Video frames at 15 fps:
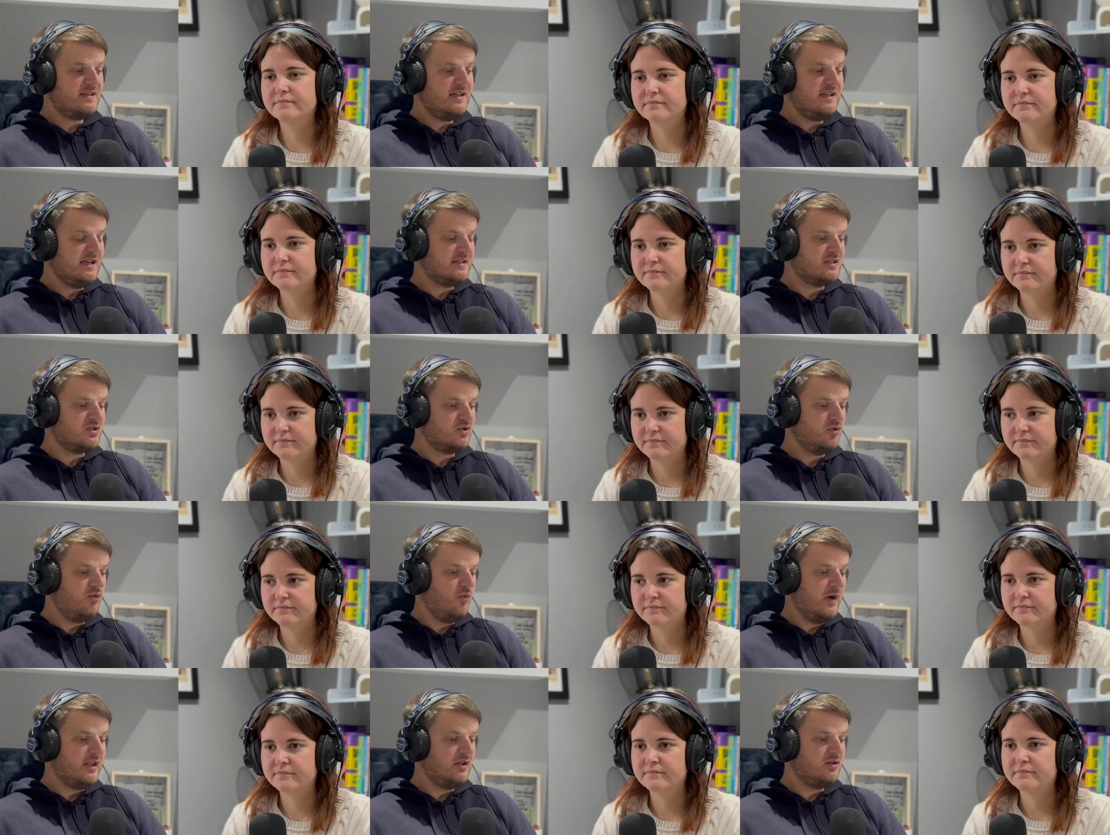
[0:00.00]
Speaker 1: see it as a tool
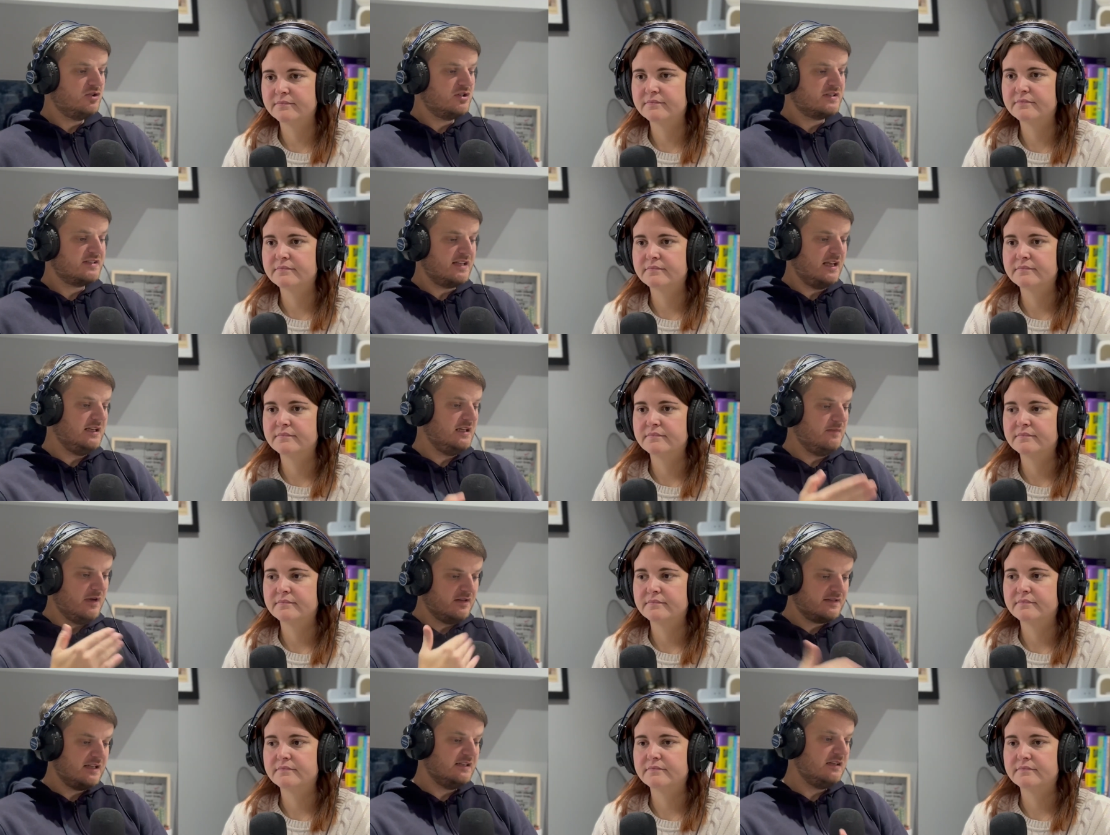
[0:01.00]
where you can just send
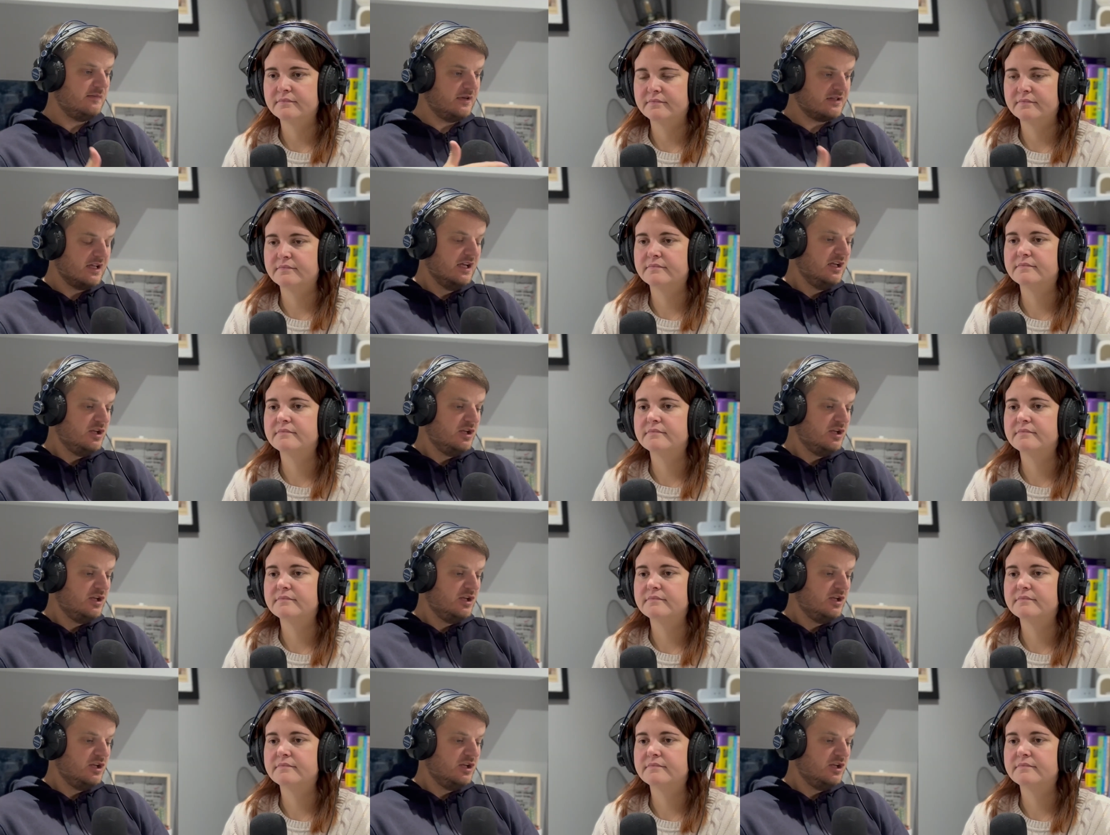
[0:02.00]
emails, send emails.